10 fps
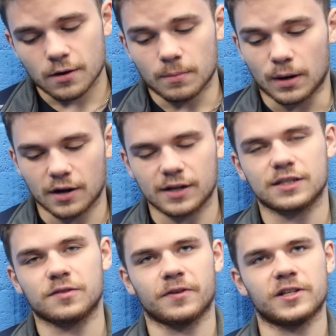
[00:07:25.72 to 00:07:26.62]
my
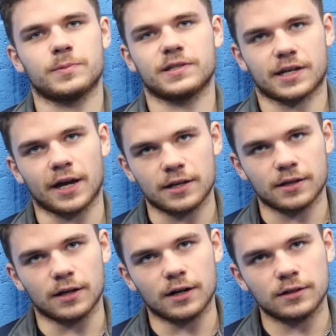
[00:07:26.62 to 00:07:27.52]
eyes, a defenseman skate,
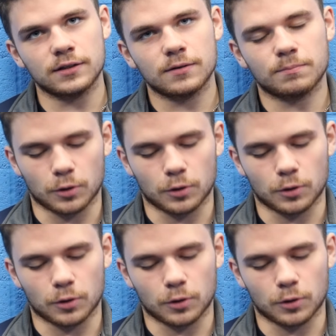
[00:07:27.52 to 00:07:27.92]
you know?